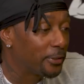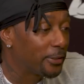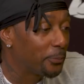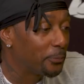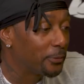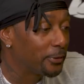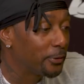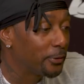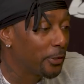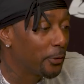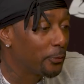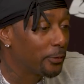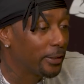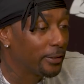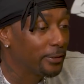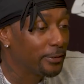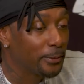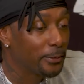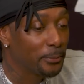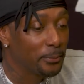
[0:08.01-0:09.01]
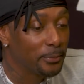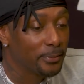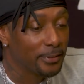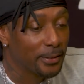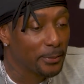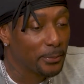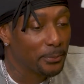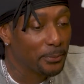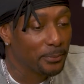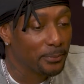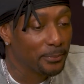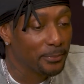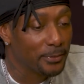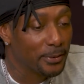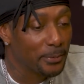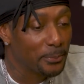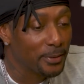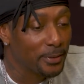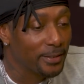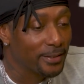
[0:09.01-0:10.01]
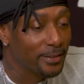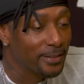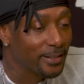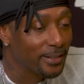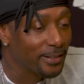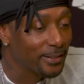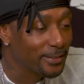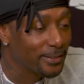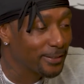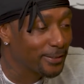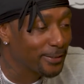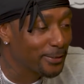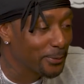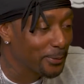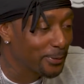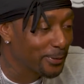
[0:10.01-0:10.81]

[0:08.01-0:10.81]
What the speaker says: them, you know, them says too.